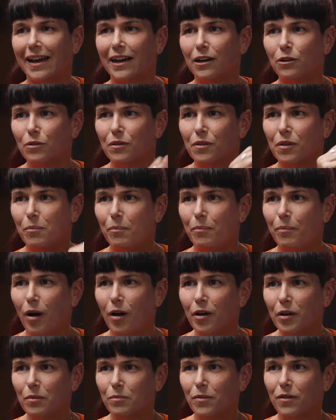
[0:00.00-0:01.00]
out the
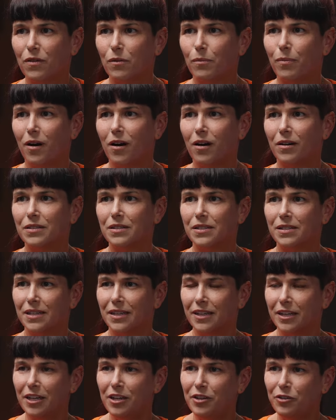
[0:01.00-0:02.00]
bottom of the box,
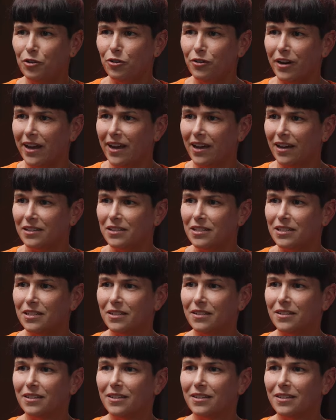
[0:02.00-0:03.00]
yeah, in your hand
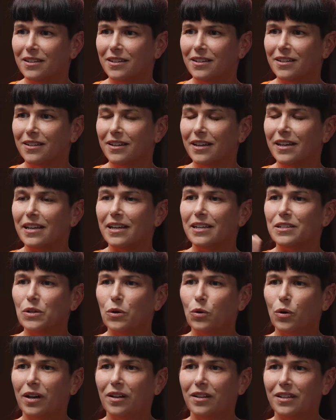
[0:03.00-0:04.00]
as
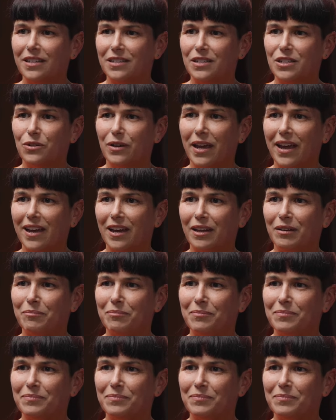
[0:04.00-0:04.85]
quickly as you can.